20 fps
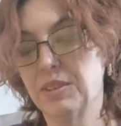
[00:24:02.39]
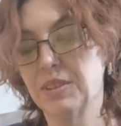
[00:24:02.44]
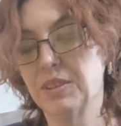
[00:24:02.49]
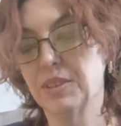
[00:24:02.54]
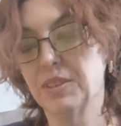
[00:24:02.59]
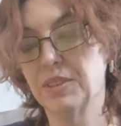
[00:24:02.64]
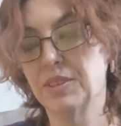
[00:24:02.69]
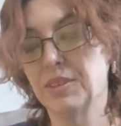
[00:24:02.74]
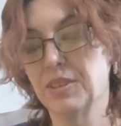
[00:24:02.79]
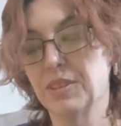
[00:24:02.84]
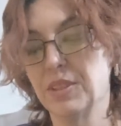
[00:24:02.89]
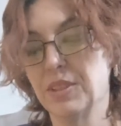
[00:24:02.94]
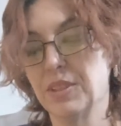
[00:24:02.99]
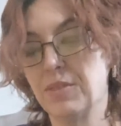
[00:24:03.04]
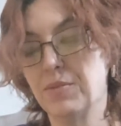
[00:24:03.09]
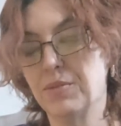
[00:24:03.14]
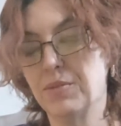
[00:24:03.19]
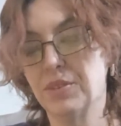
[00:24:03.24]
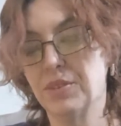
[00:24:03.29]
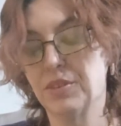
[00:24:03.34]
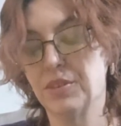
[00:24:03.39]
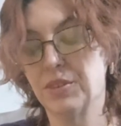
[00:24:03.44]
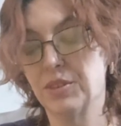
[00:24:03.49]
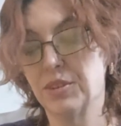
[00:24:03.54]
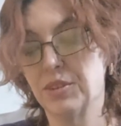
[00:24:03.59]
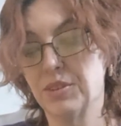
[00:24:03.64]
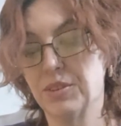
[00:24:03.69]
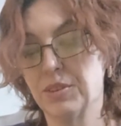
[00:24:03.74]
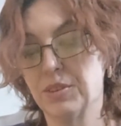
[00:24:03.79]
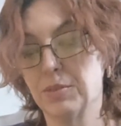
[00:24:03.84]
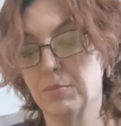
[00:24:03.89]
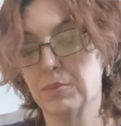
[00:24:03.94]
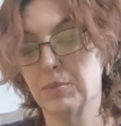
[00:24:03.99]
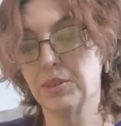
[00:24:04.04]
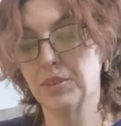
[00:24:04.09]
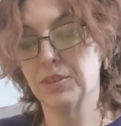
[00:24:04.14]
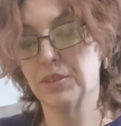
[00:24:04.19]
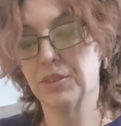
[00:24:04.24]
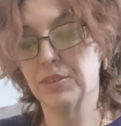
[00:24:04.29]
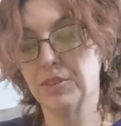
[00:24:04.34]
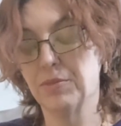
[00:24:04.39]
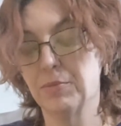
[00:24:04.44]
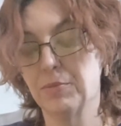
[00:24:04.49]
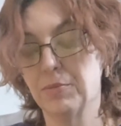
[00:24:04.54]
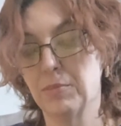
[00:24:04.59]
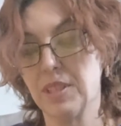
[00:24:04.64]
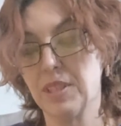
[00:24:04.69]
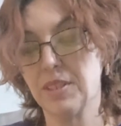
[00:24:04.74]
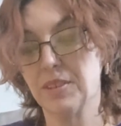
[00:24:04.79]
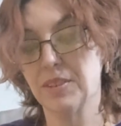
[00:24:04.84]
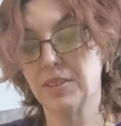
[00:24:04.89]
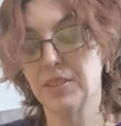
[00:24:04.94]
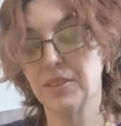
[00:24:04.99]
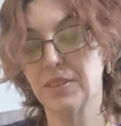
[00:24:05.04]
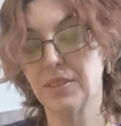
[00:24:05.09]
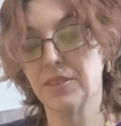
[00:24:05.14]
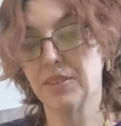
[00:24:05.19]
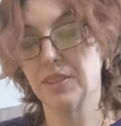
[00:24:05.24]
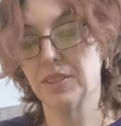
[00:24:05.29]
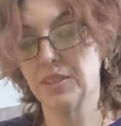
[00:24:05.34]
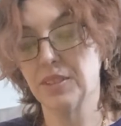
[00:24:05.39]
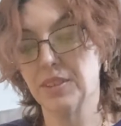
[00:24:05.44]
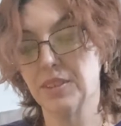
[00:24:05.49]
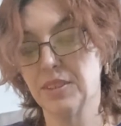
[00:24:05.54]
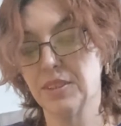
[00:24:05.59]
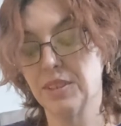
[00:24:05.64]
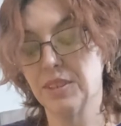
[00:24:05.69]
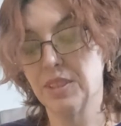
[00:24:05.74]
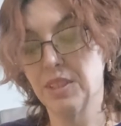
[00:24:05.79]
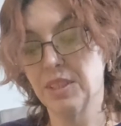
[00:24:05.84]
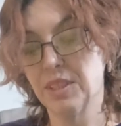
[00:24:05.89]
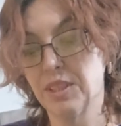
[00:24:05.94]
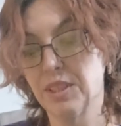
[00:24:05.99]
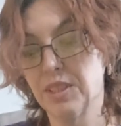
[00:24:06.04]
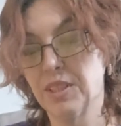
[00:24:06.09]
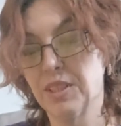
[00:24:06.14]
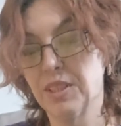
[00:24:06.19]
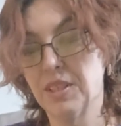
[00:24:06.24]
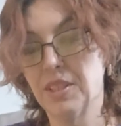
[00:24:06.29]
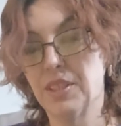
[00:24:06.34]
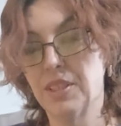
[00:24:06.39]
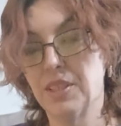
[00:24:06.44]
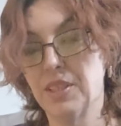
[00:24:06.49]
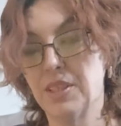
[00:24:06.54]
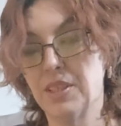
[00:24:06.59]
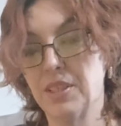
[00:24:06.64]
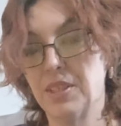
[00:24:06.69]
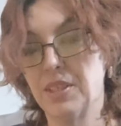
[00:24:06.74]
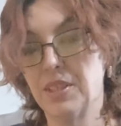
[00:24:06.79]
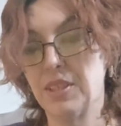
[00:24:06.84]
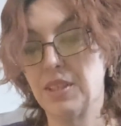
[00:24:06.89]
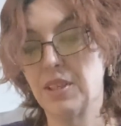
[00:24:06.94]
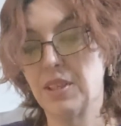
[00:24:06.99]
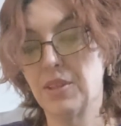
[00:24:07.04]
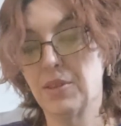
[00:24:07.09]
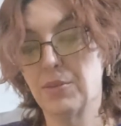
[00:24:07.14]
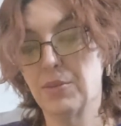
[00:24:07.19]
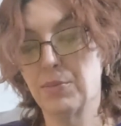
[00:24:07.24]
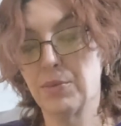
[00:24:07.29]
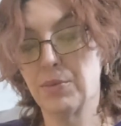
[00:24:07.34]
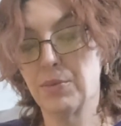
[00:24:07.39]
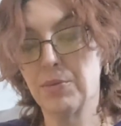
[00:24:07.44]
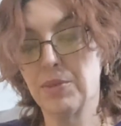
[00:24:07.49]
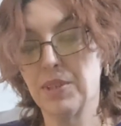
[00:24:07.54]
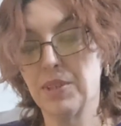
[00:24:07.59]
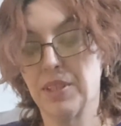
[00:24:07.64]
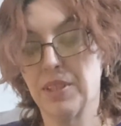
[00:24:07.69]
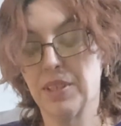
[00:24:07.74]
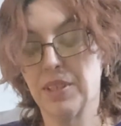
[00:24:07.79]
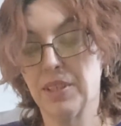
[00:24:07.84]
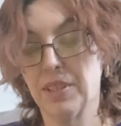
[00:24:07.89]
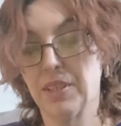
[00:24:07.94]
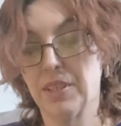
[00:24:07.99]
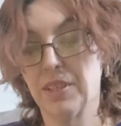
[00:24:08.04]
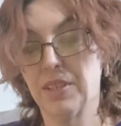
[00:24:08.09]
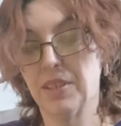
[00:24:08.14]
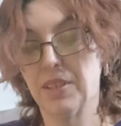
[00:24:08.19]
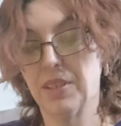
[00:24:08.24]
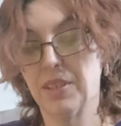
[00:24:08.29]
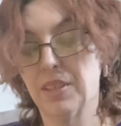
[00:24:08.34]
Because life is just a bunch of mazes and you get through it and